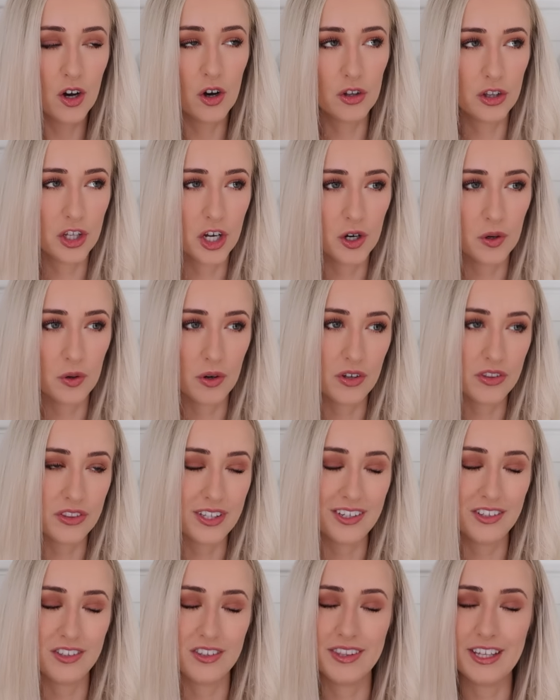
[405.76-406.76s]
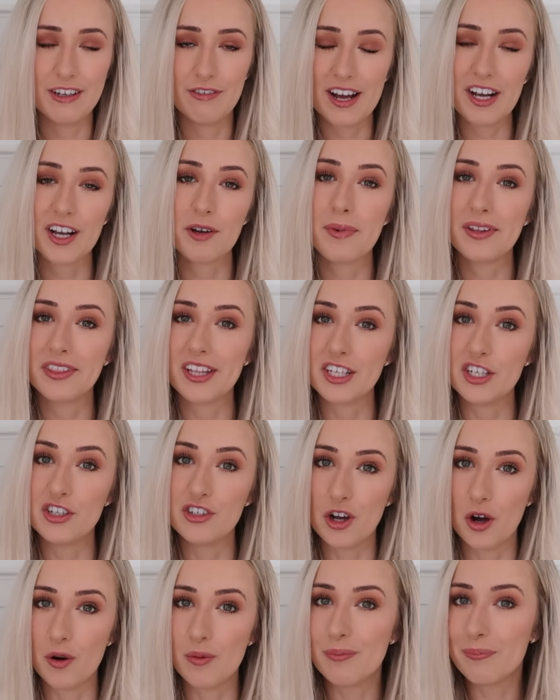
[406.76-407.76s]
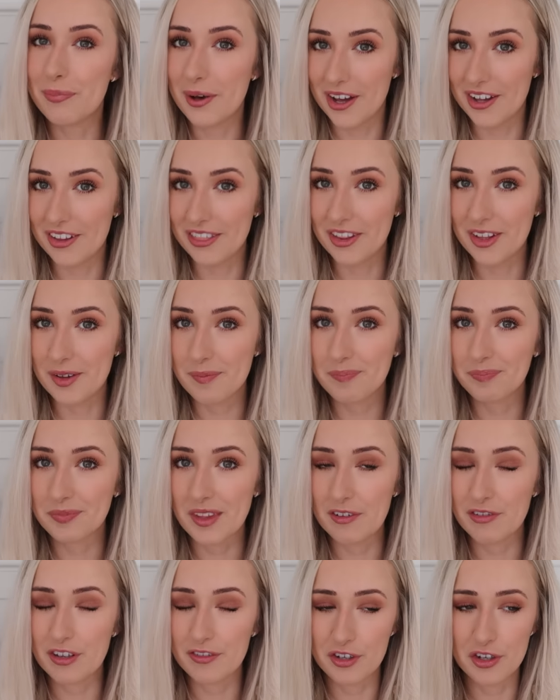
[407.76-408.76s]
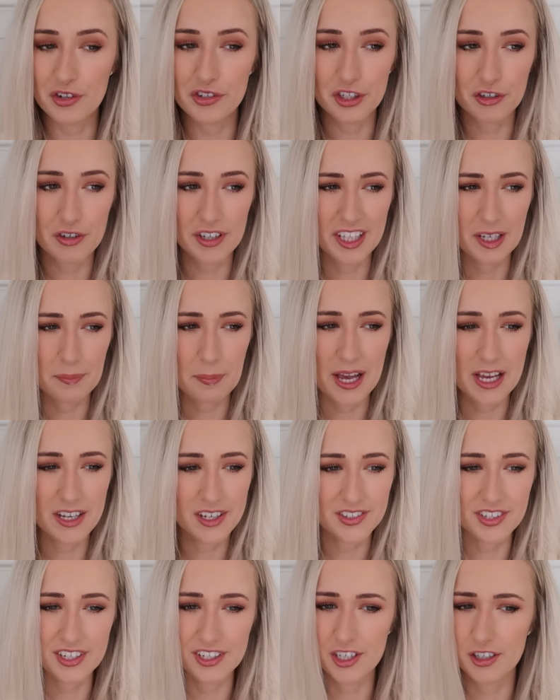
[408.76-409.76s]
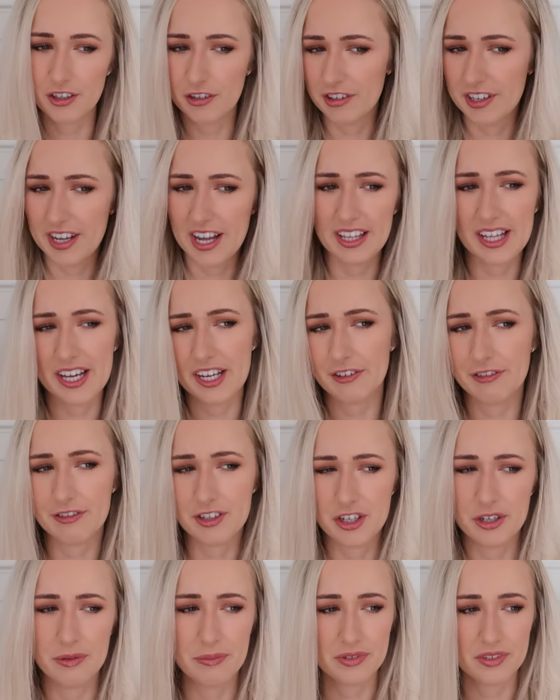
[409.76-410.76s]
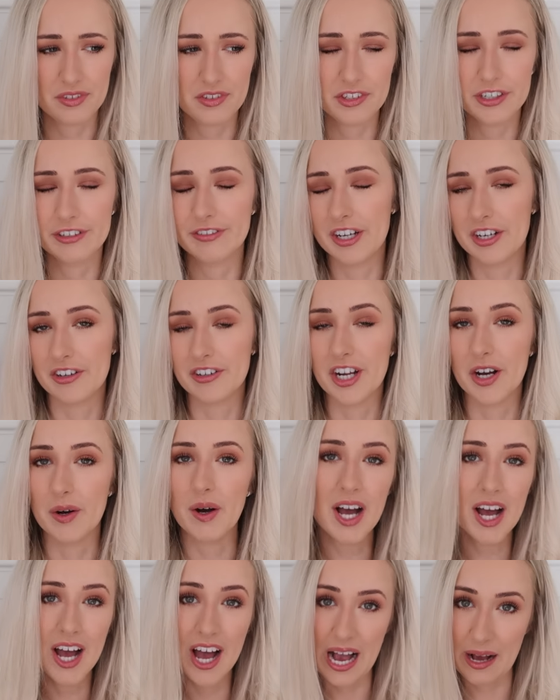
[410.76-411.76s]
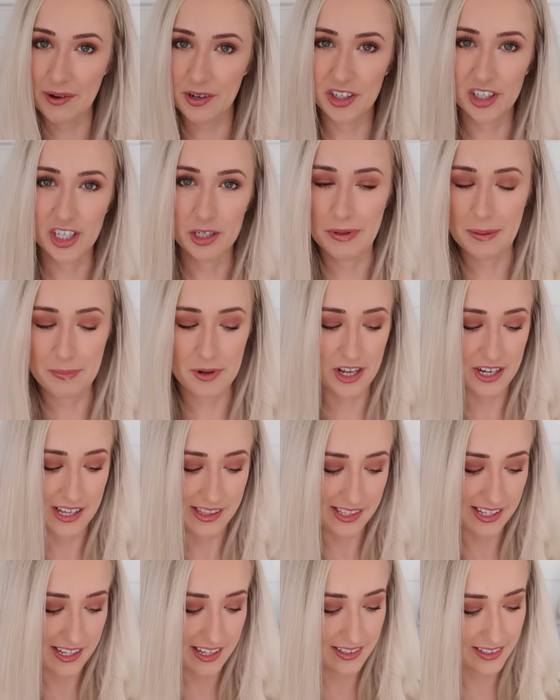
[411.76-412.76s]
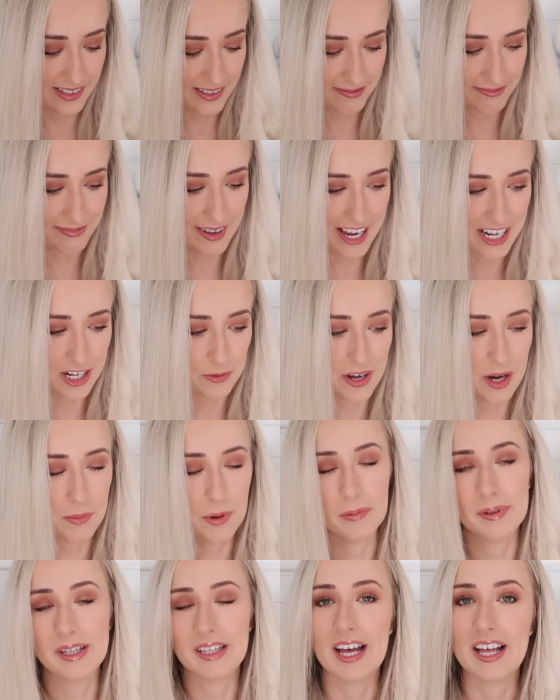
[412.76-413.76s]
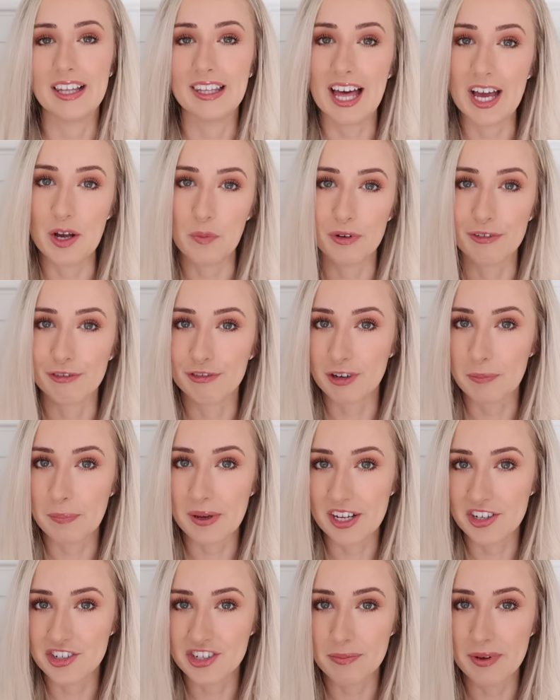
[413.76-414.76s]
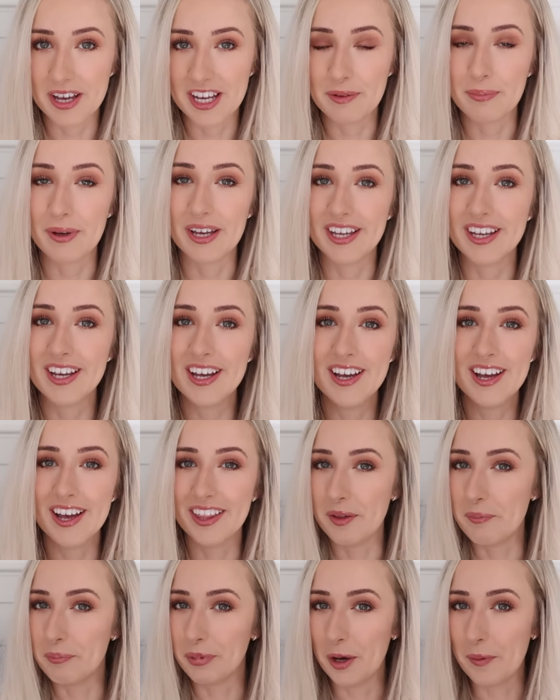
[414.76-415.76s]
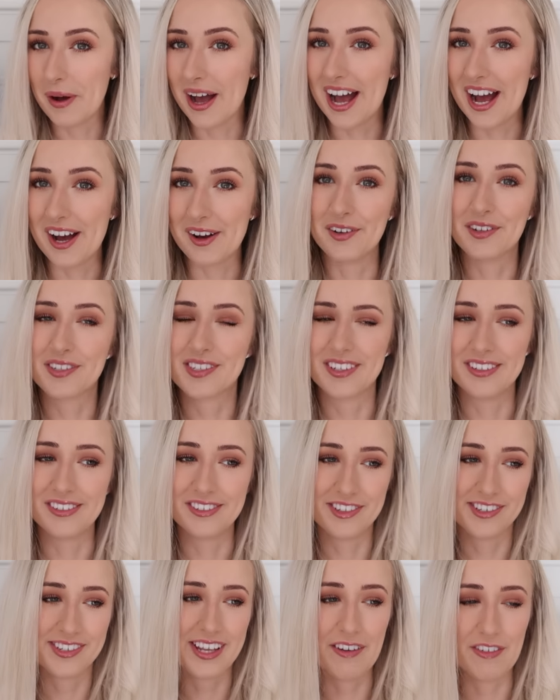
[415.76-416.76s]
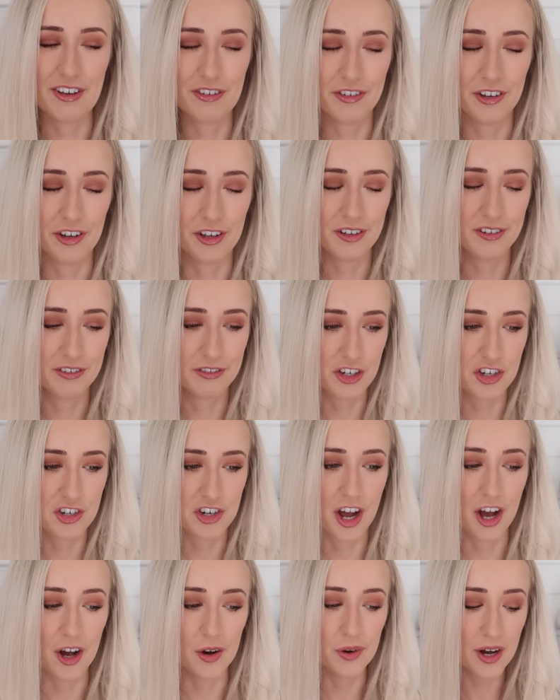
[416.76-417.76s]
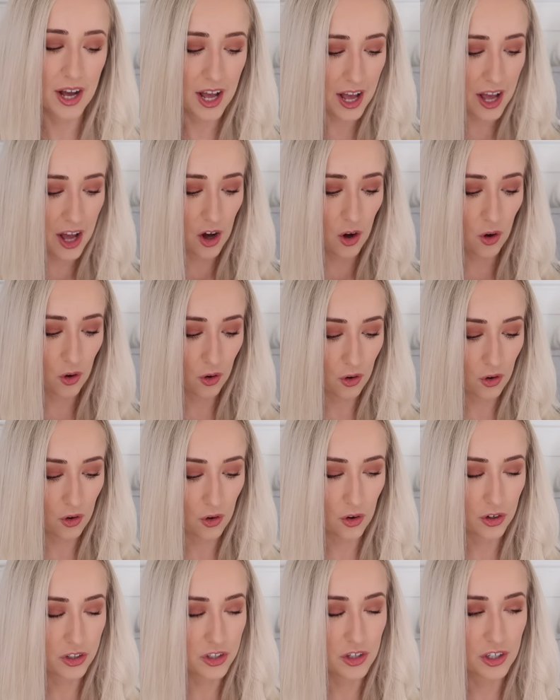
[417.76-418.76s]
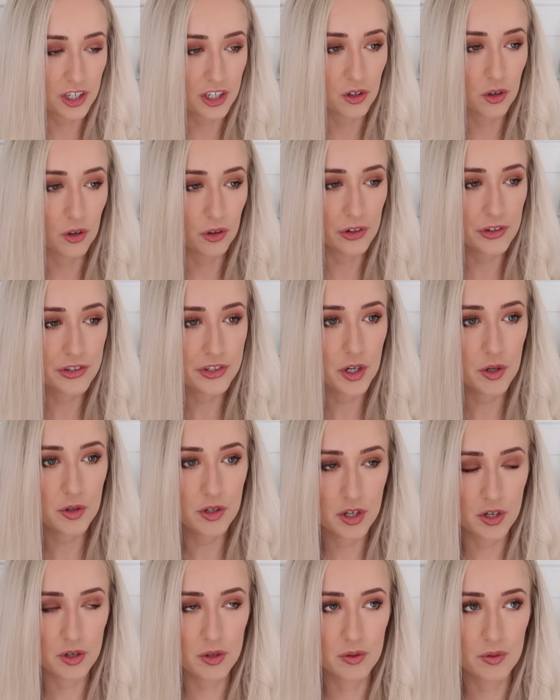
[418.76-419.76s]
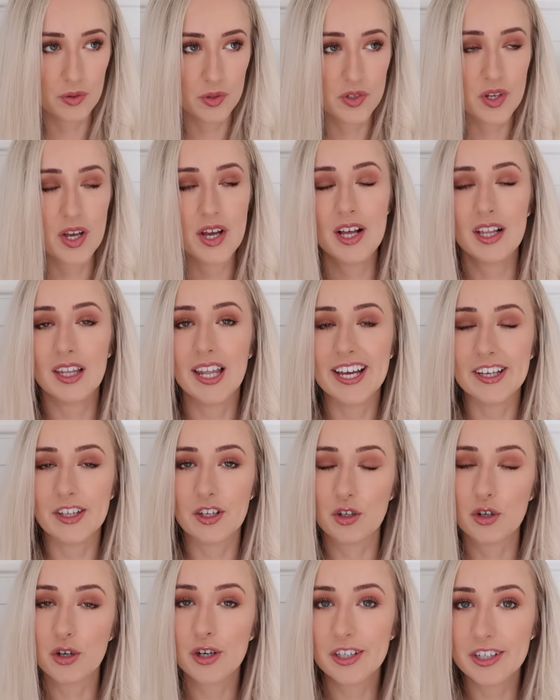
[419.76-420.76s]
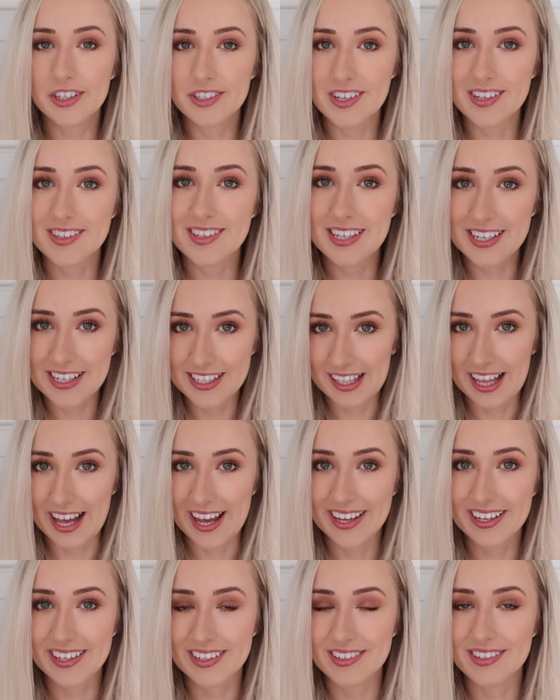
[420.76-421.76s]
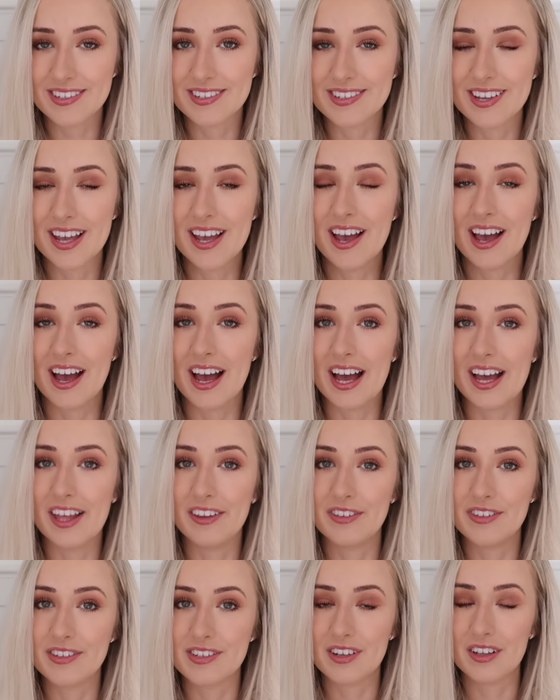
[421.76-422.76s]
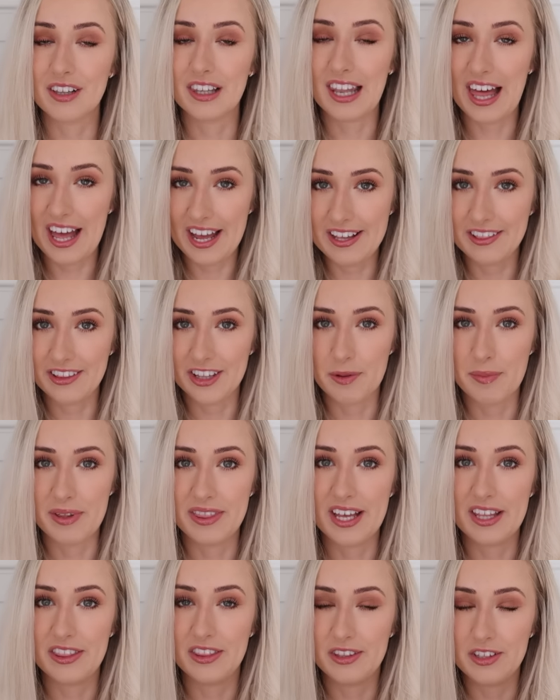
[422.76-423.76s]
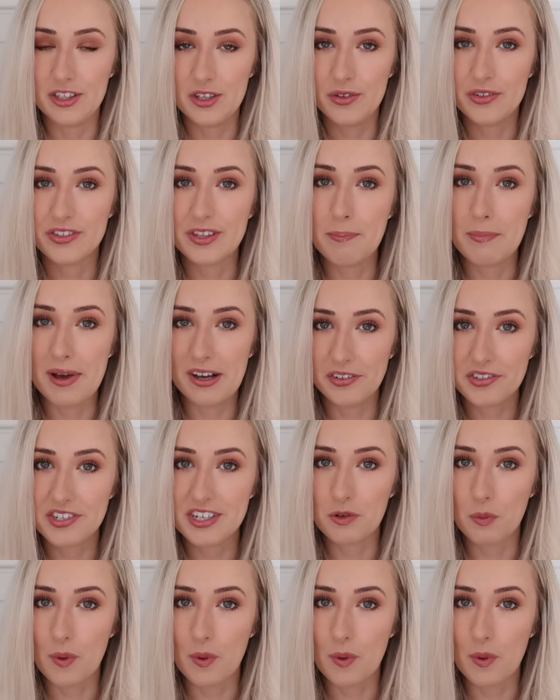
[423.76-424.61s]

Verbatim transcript: Although they, they recommend that you don't burn them if you've used acrylic paint because it can create like fumes and stuff, I don't know. I'm not going to be burning these anyway. I'll probably like light one for a picture maybe, then blow it out and just have it for, for show. Or you can also use like coloured tea lights and light them and then use the melted